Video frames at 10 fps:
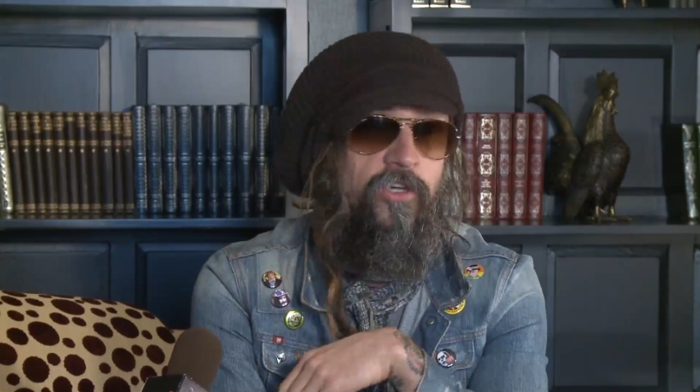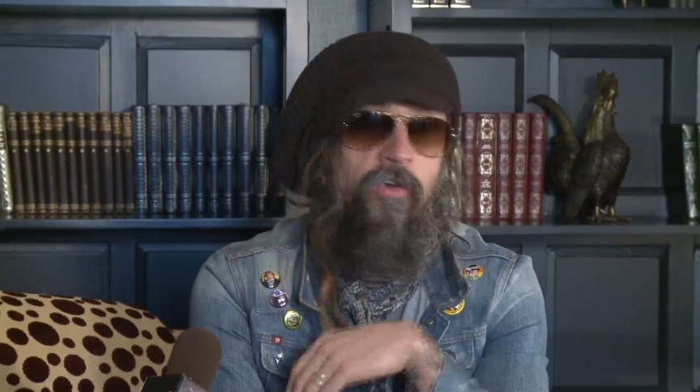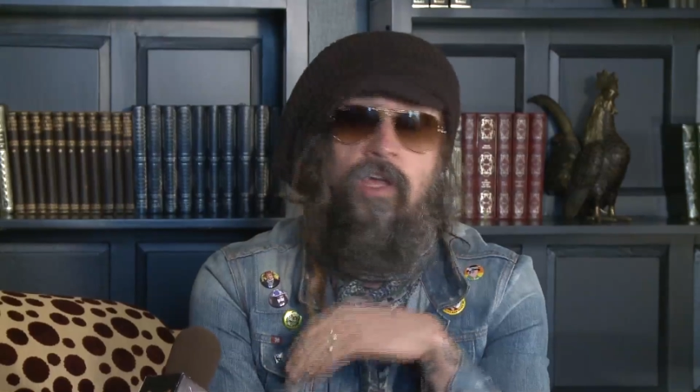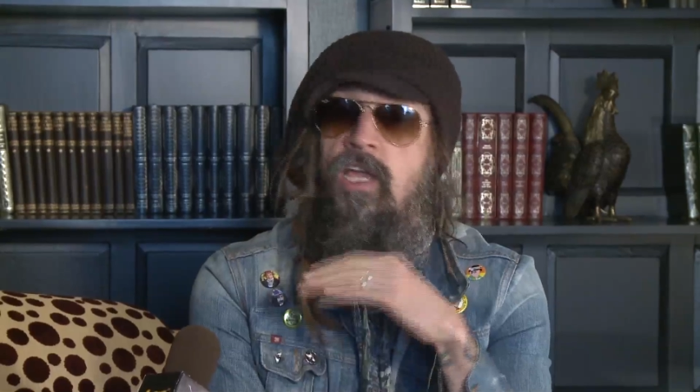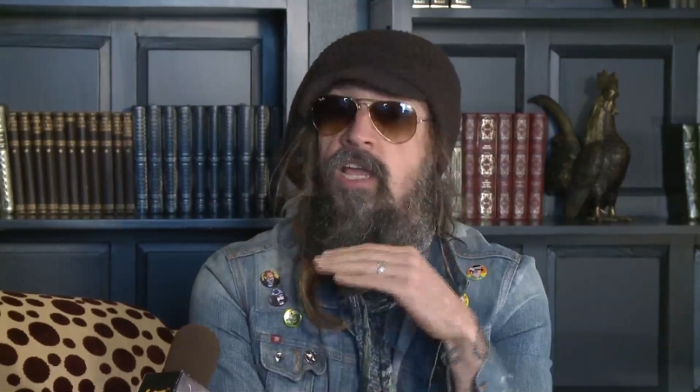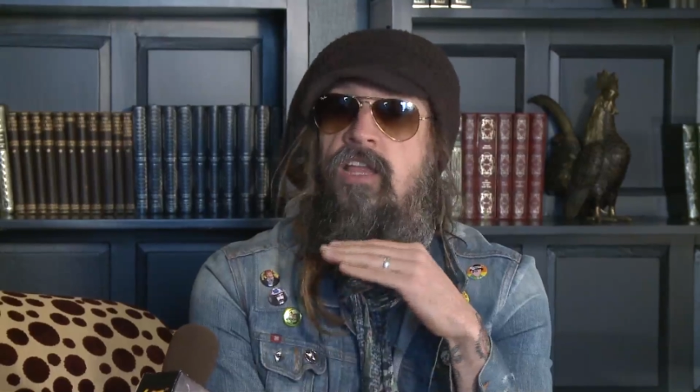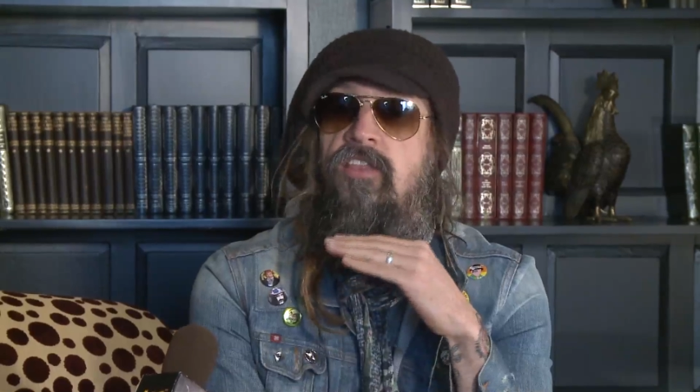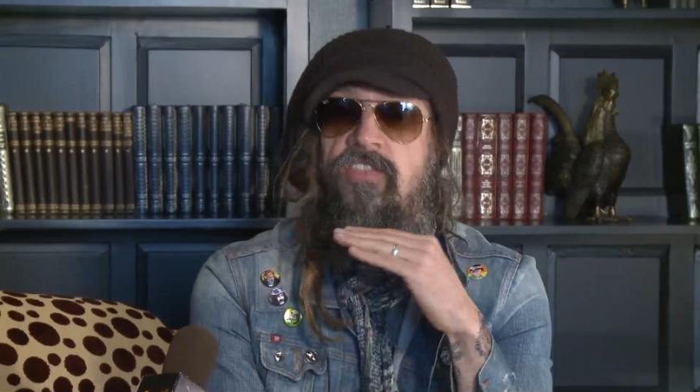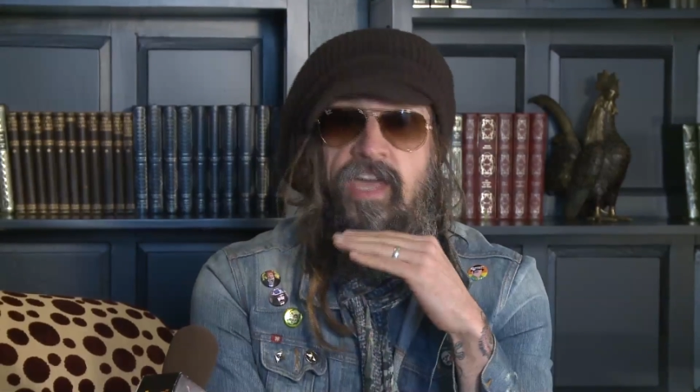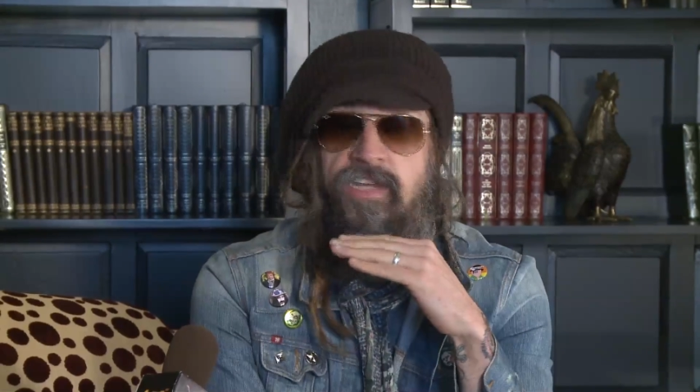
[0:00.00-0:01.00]
go,
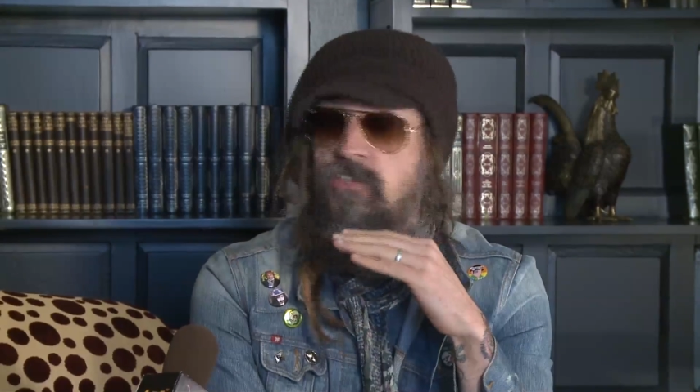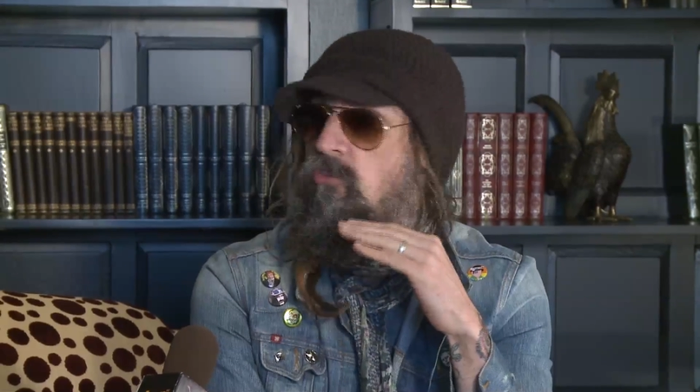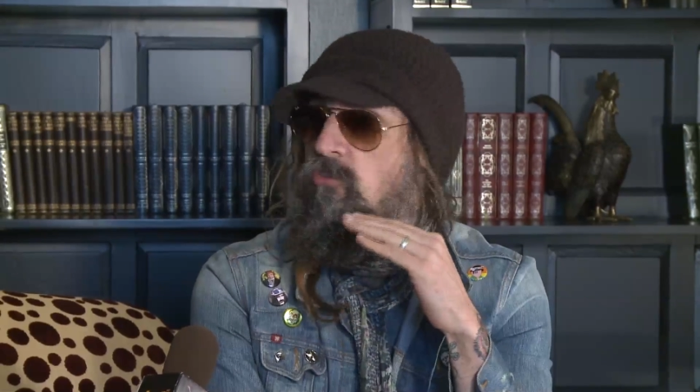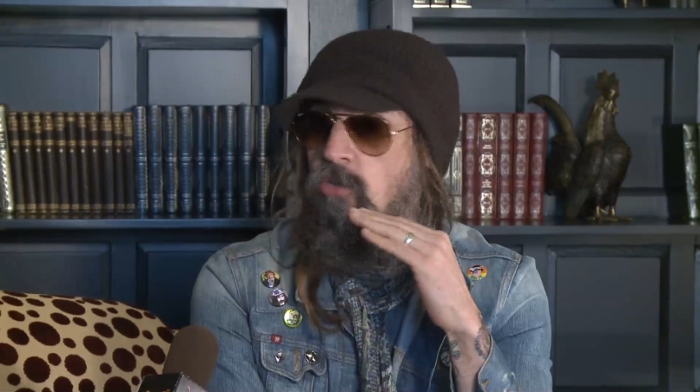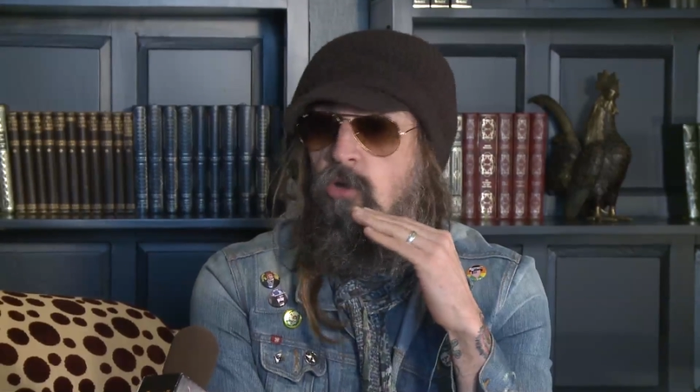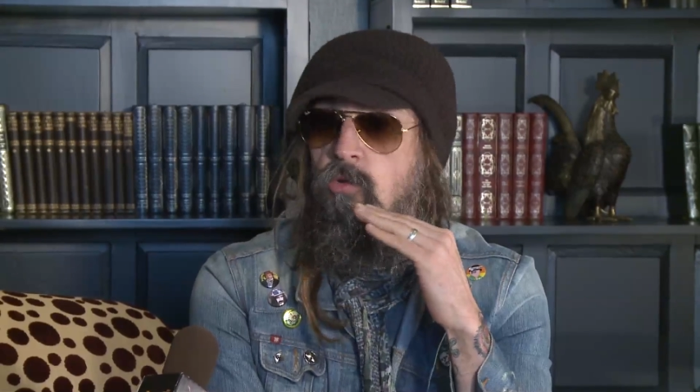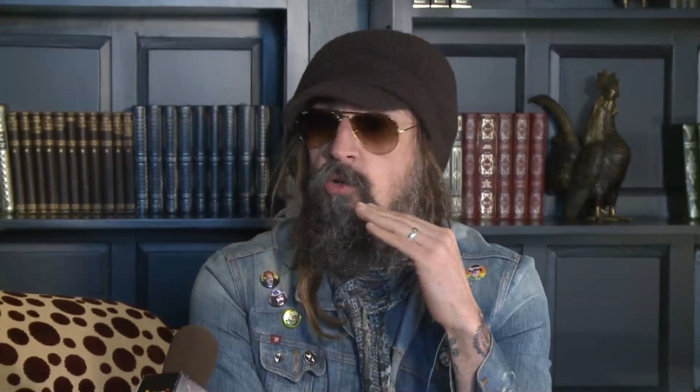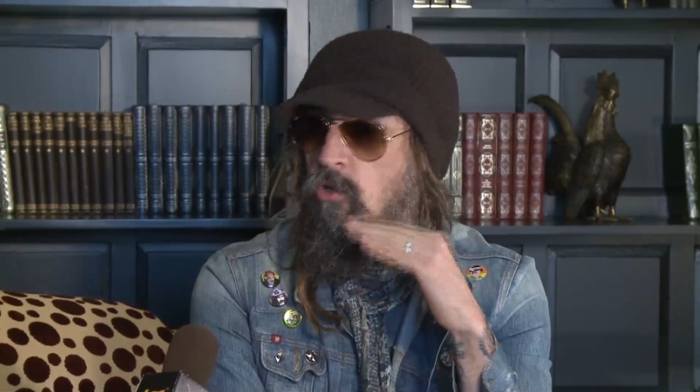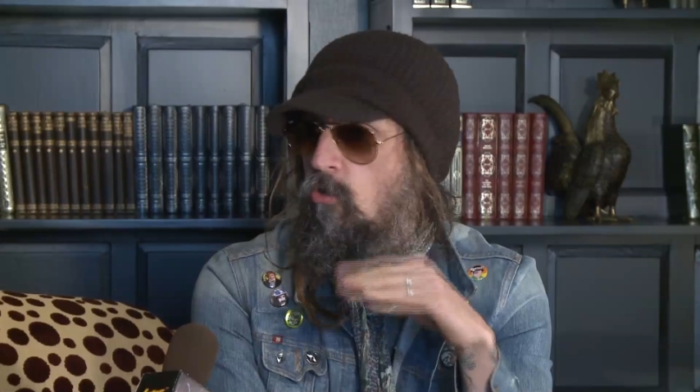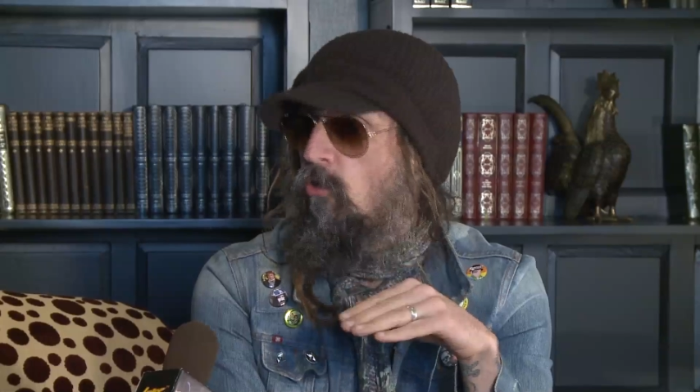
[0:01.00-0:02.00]
that is so
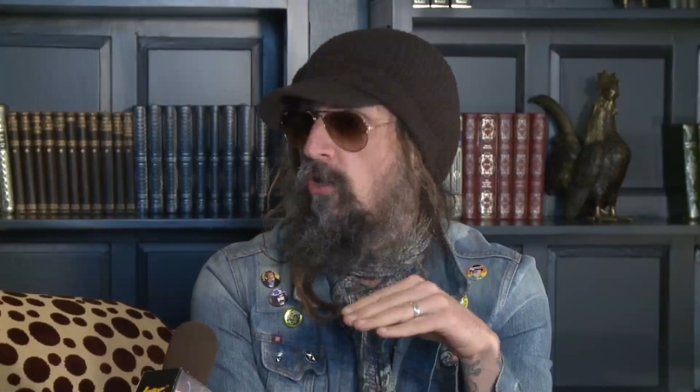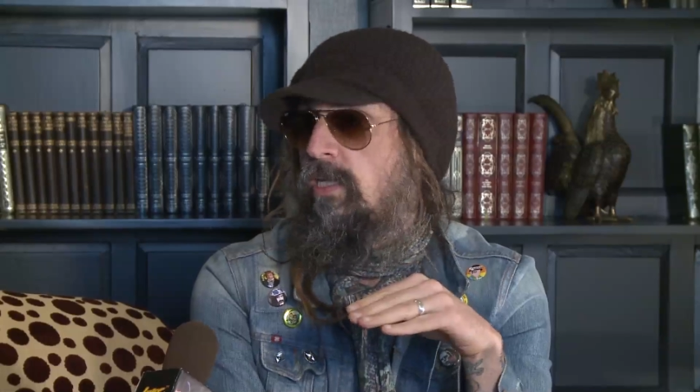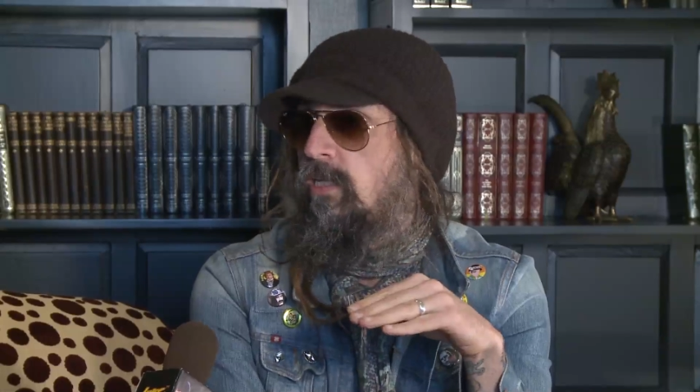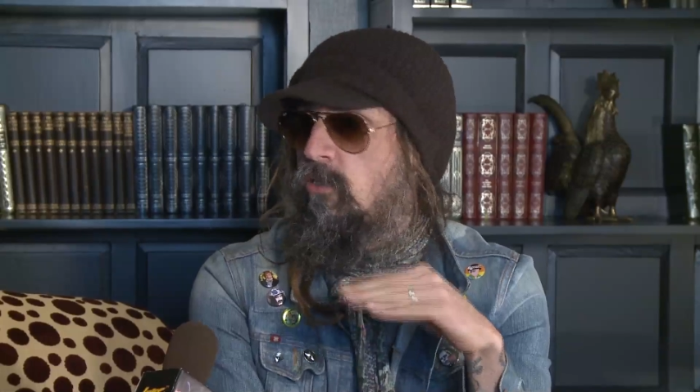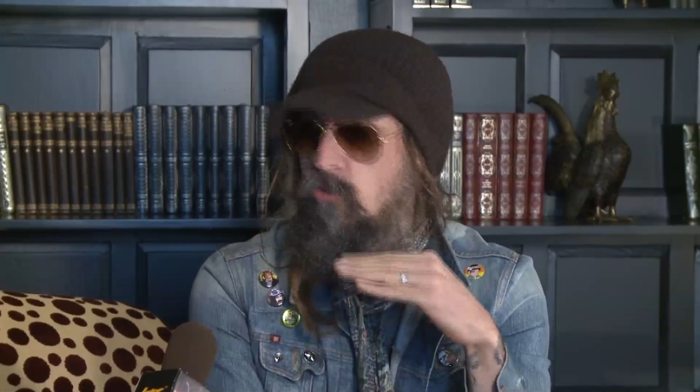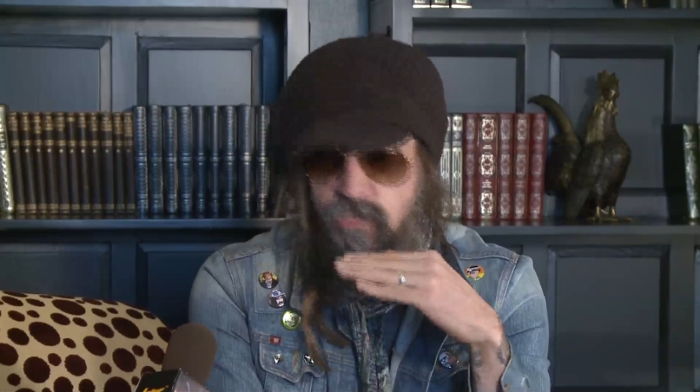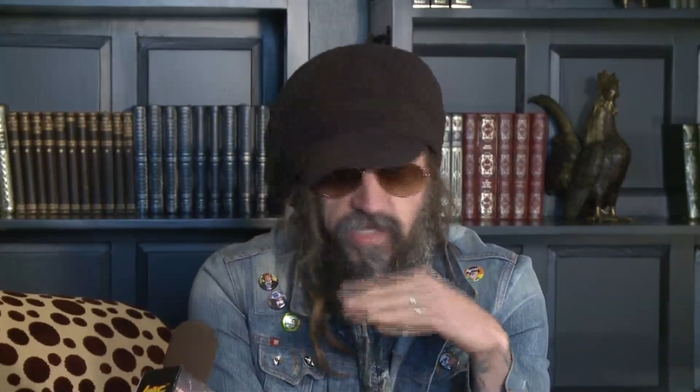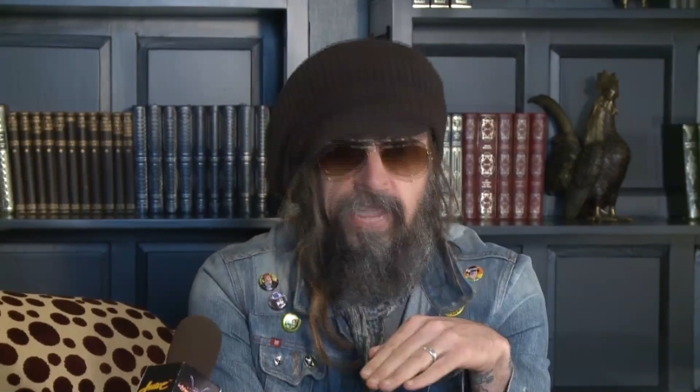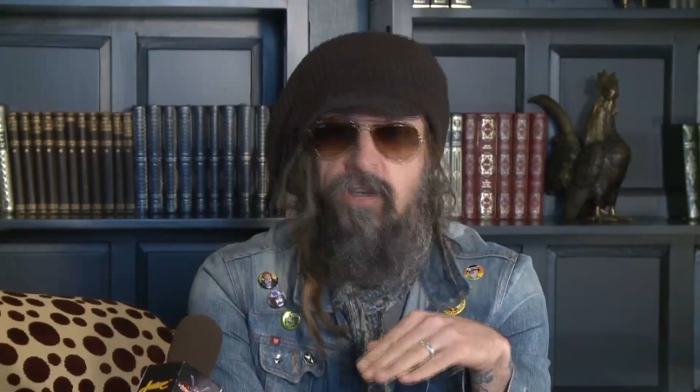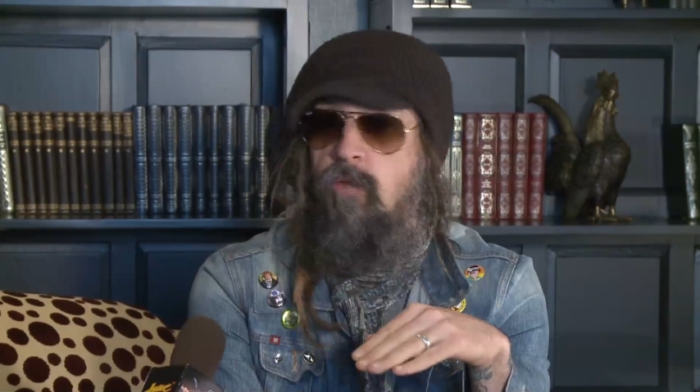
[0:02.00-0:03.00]
corny. You
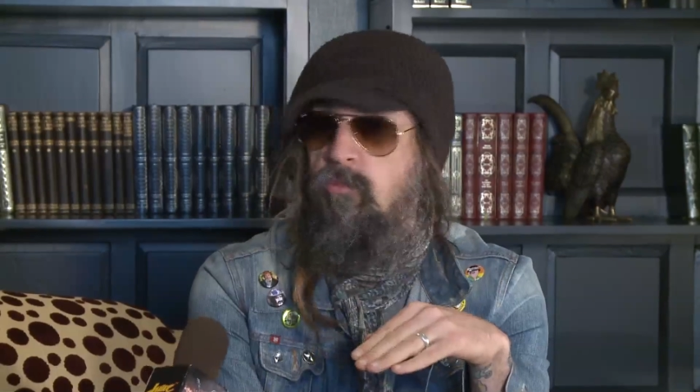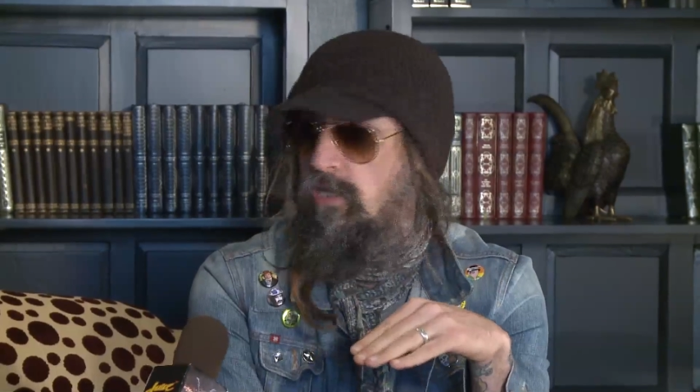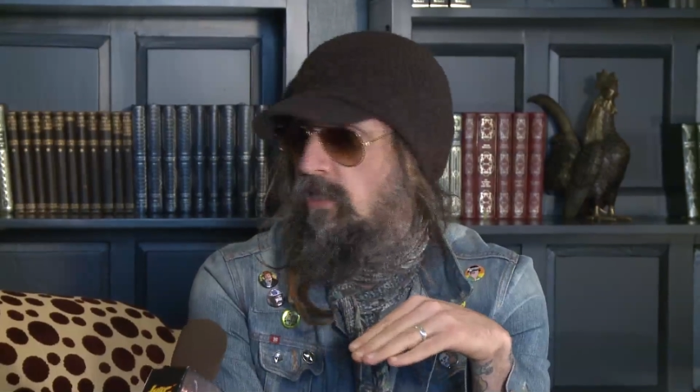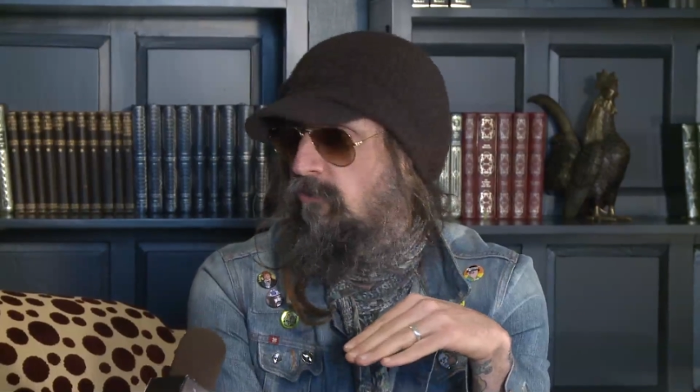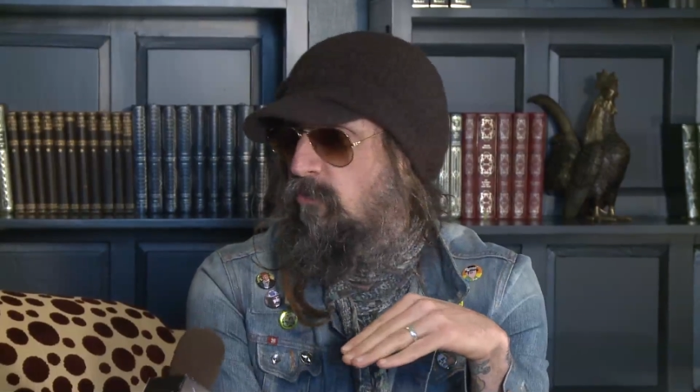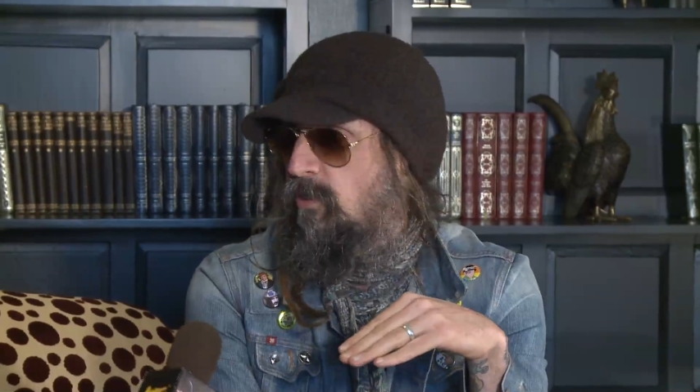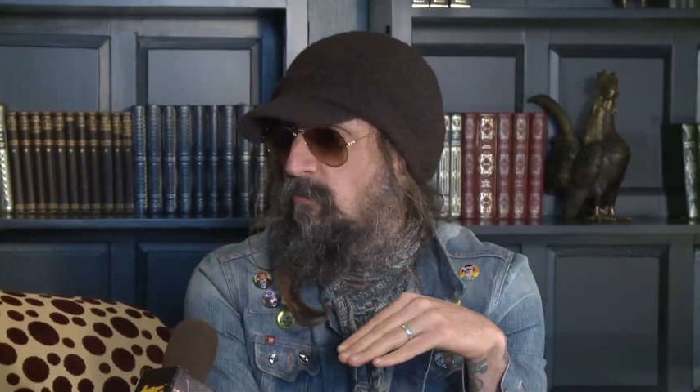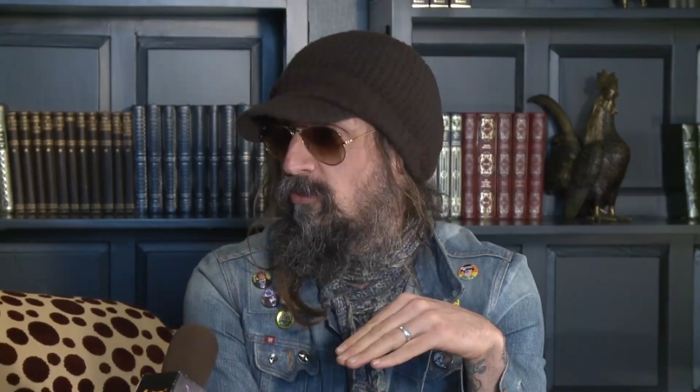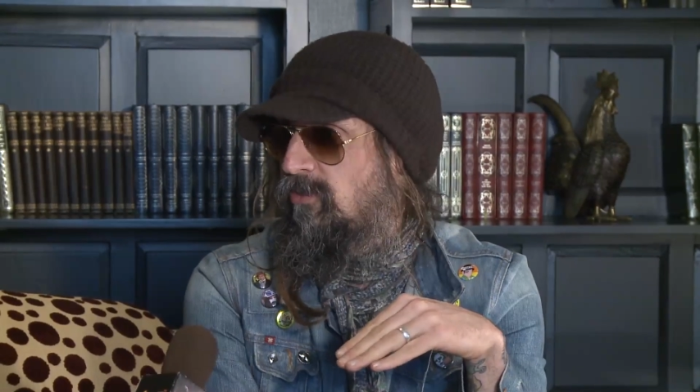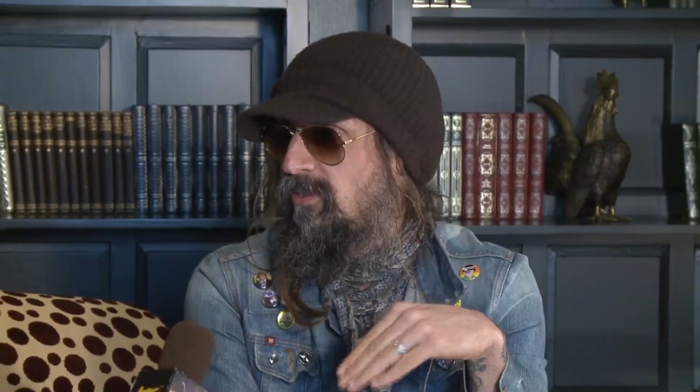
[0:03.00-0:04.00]
cannot play that for people.